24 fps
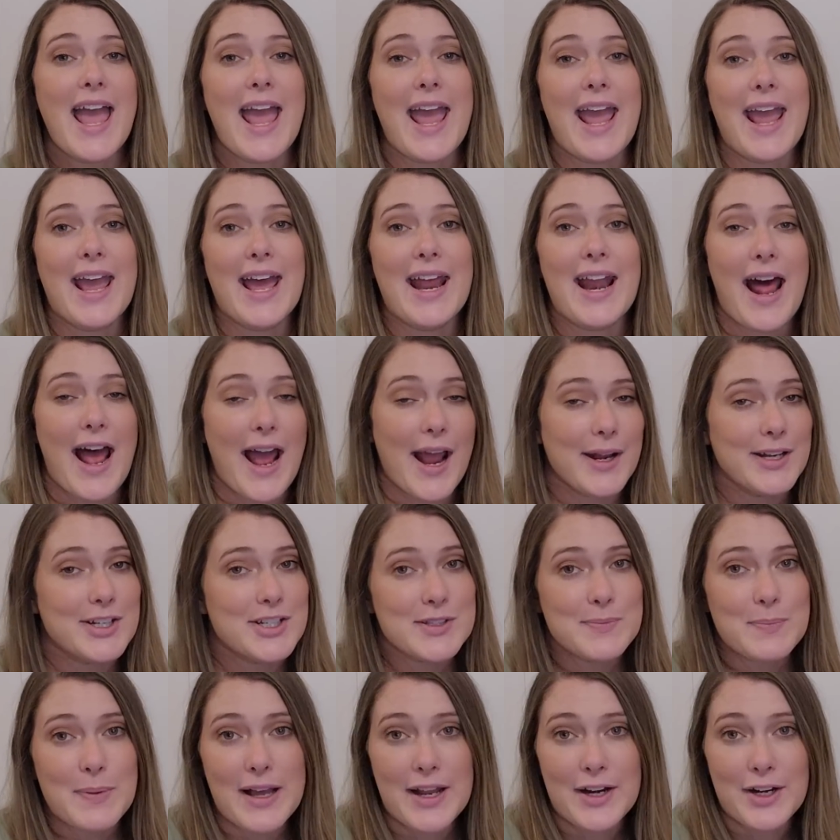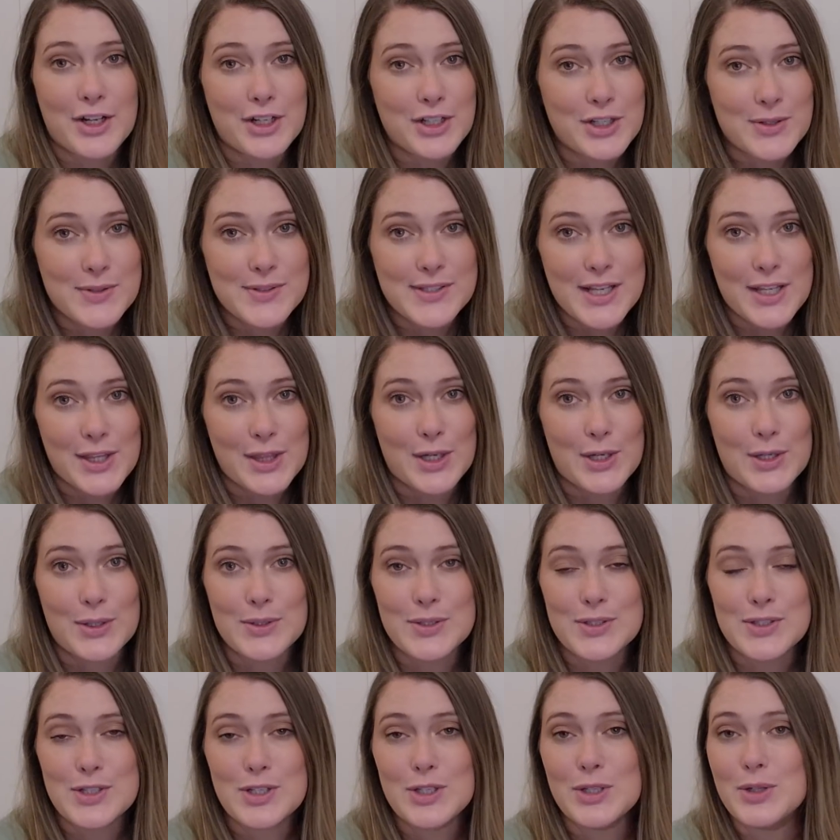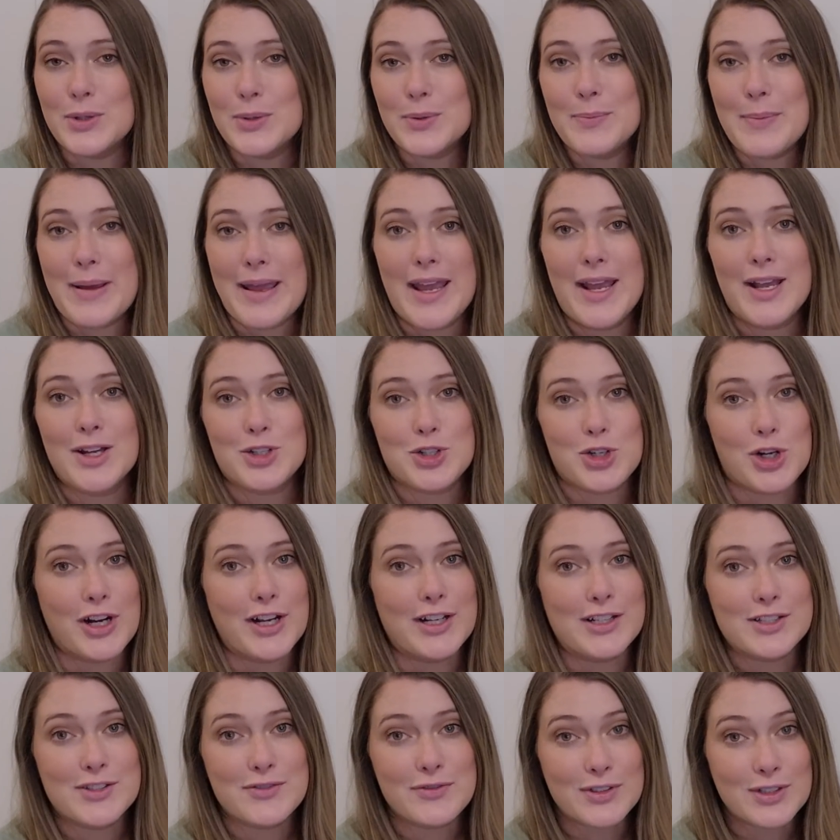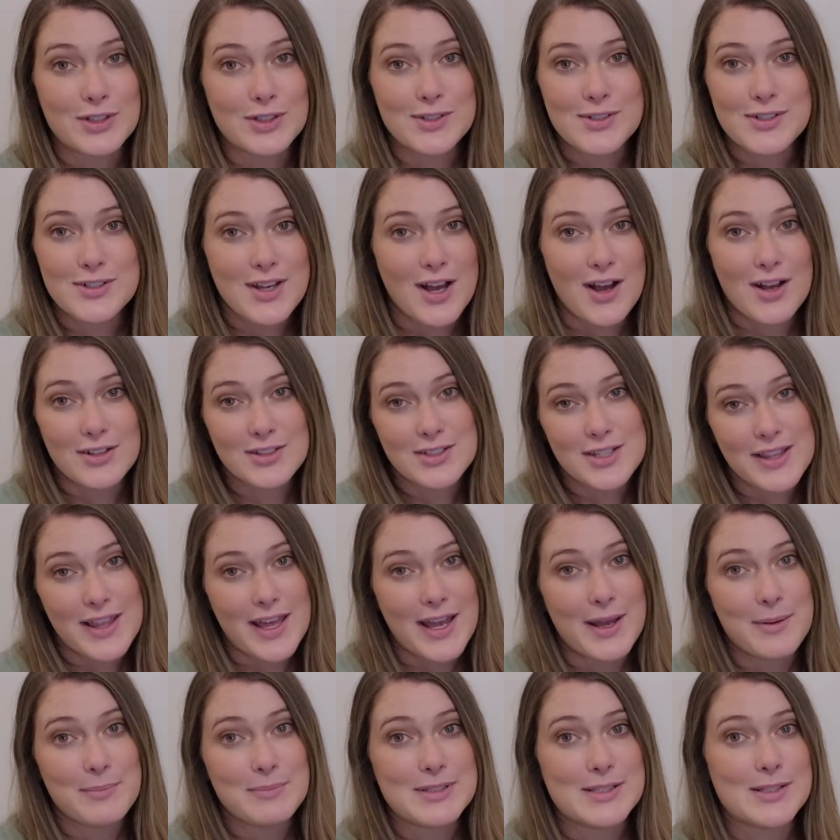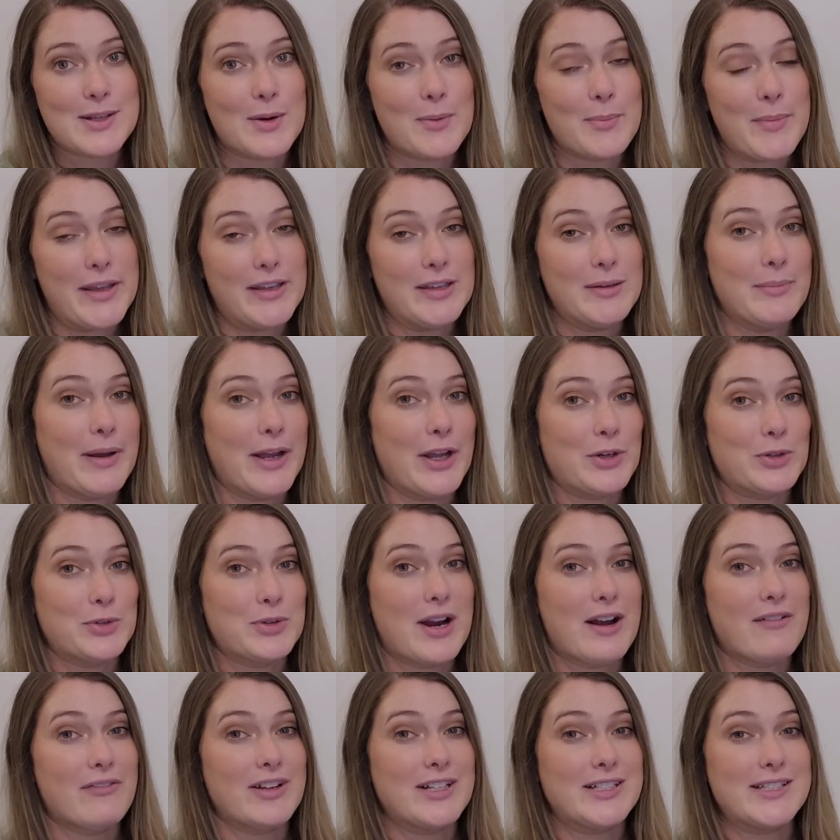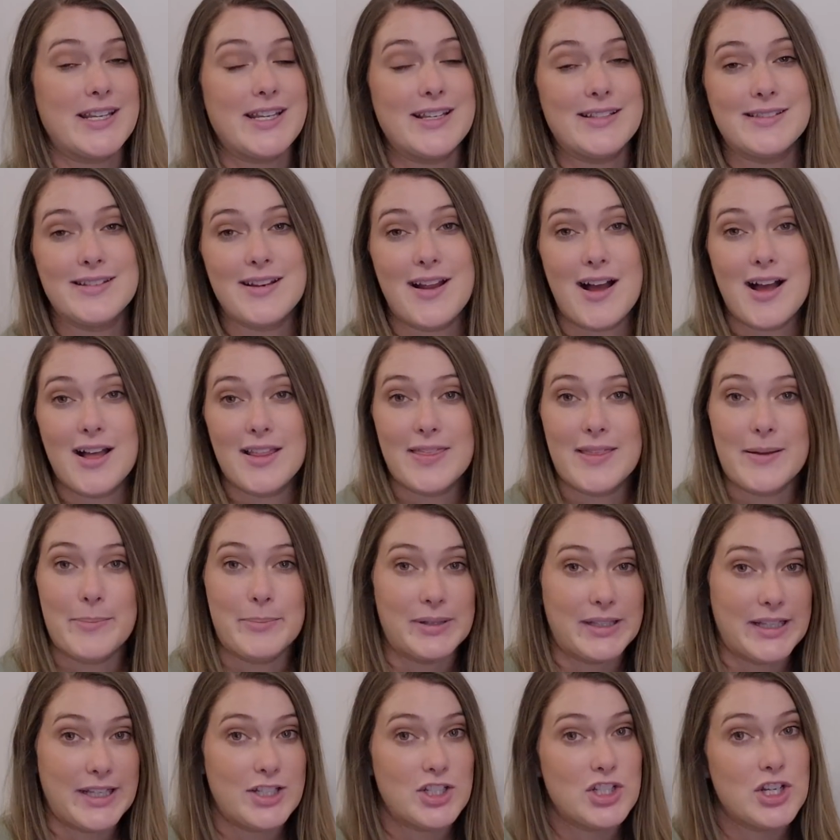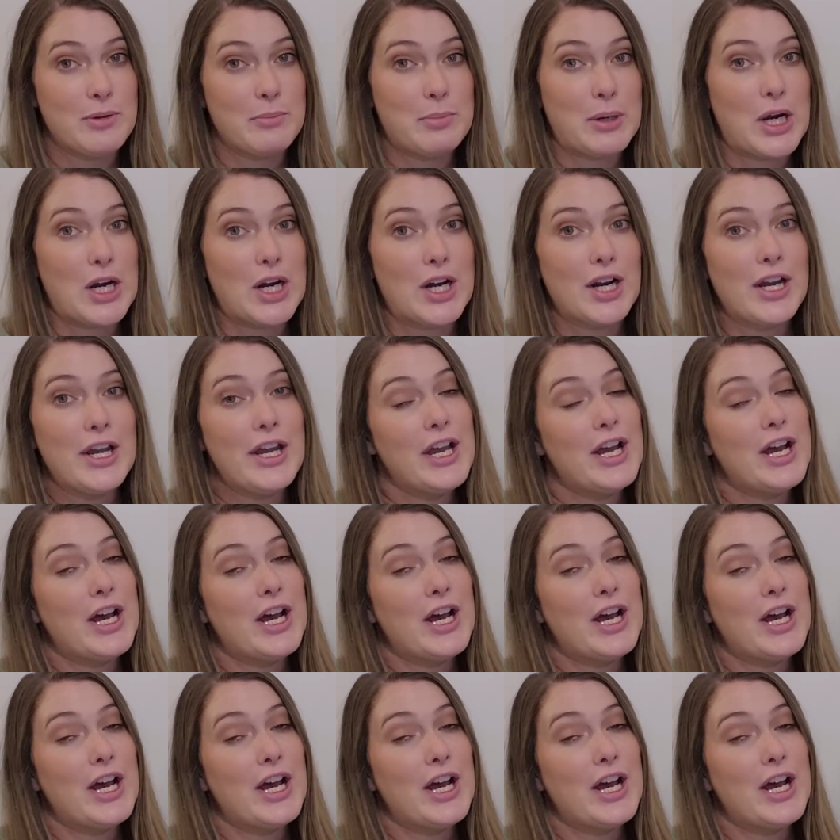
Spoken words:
and I just plan on using those to make transfers onto them, so making my own graphic tees, not the bleaching part.